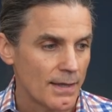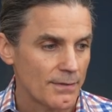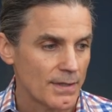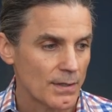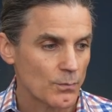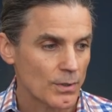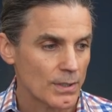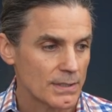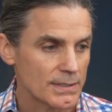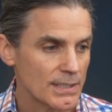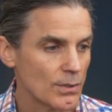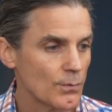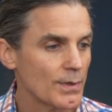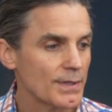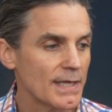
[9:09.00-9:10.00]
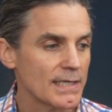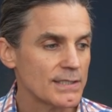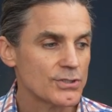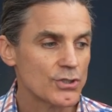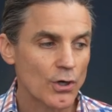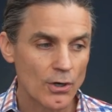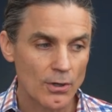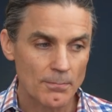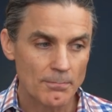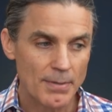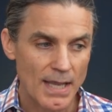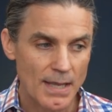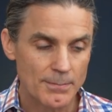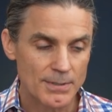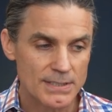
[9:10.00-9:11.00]
Then we're going to deal with a term
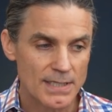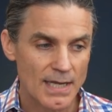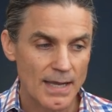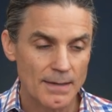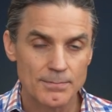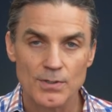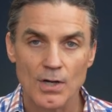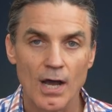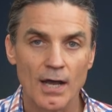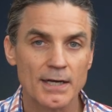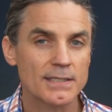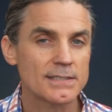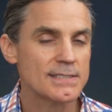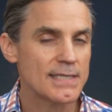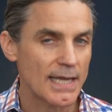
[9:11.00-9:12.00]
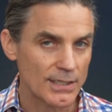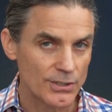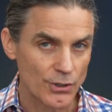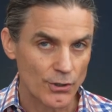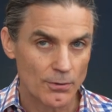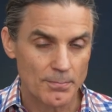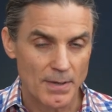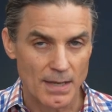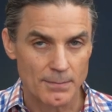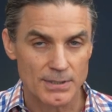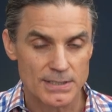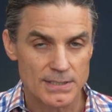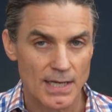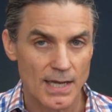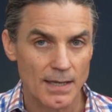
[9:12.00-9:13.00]
payment type, not a 10-year
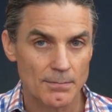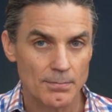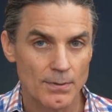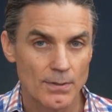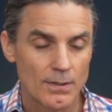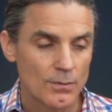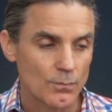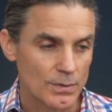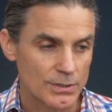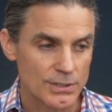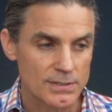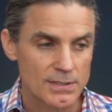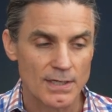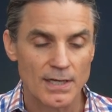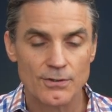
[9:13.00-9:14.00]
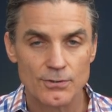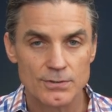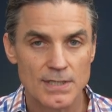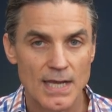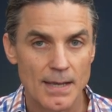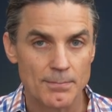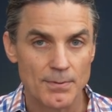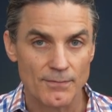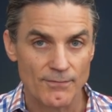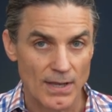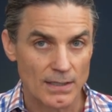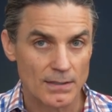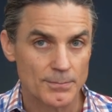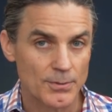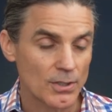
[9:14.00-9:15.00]
payment type, which is another type
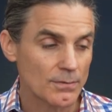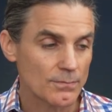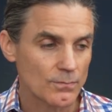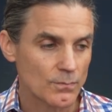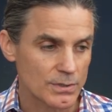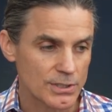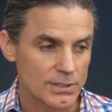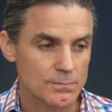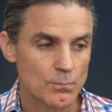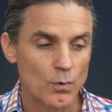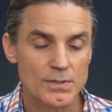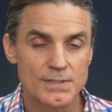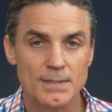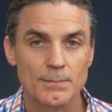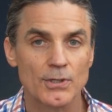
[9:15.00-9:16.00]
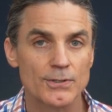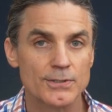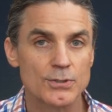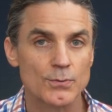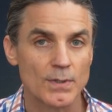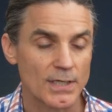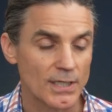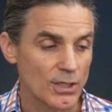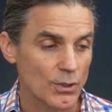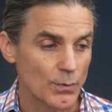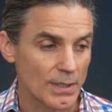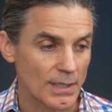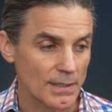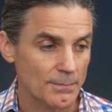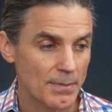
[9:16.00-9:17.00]
available, which is more similar to an
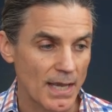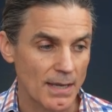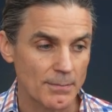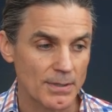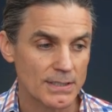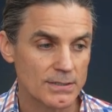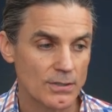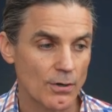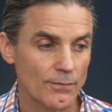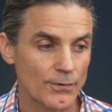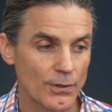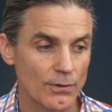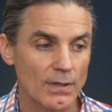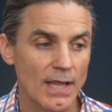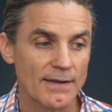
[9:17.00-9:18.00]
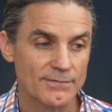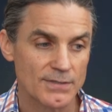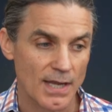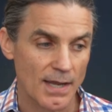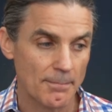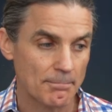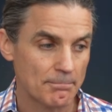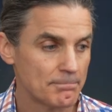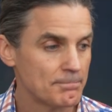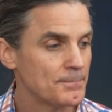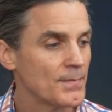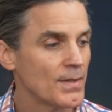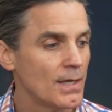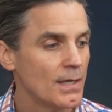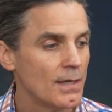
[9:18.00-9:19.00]
annuity payment over your lifetime.
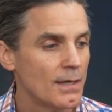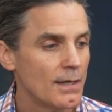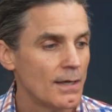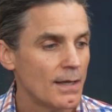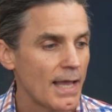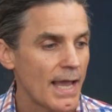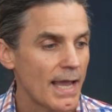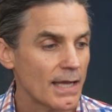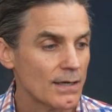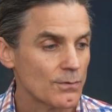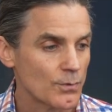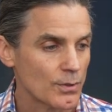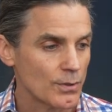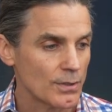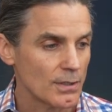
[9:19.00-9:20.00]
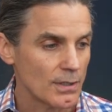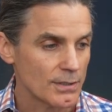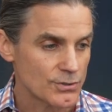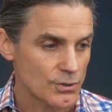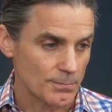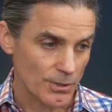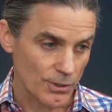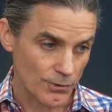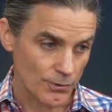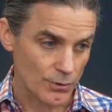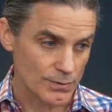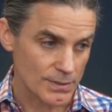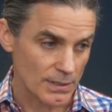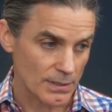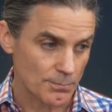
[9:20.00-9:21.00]
And we're going to assume that you're
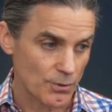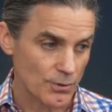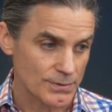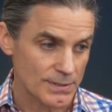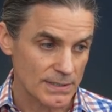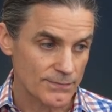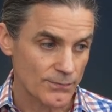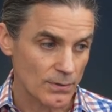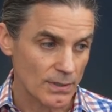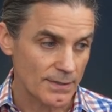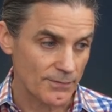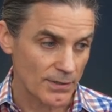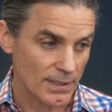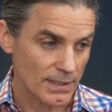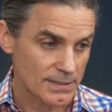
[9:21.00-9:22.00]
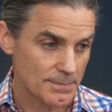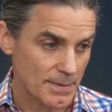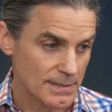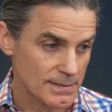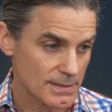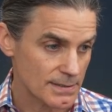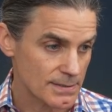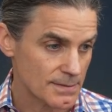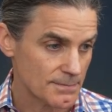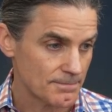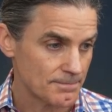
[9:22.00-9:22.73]
using the proceeds for living expenses.